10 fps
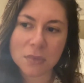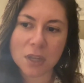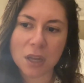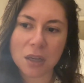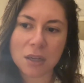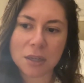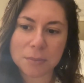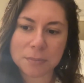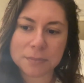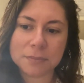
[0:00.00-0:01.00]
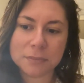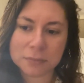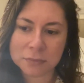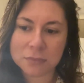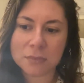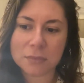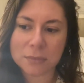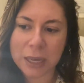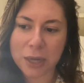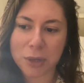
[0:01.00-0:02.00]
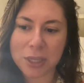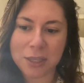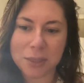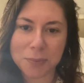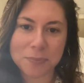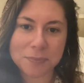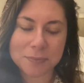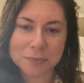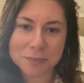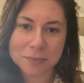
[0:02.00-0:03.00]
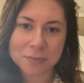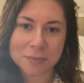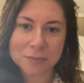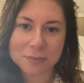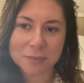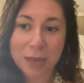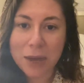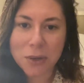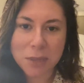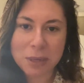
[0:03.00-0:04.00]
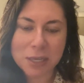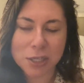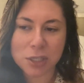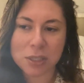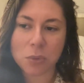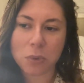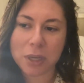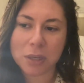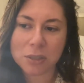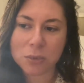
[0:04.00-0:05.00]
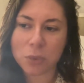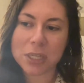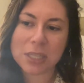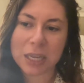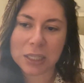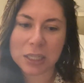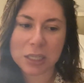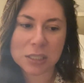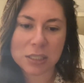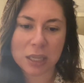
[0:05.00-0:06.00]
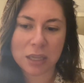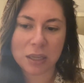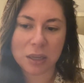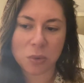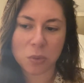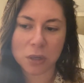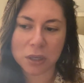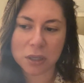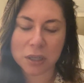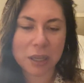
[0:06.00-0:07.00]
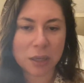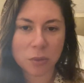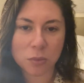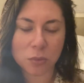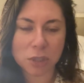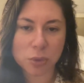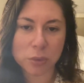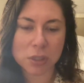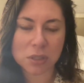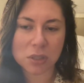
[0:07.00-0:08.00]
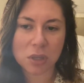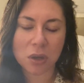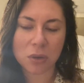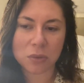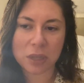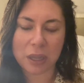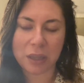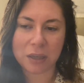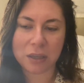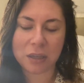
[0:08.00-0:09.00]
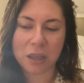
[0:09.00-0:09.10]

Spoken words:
how he manages, and what techniques work and which ones don't. And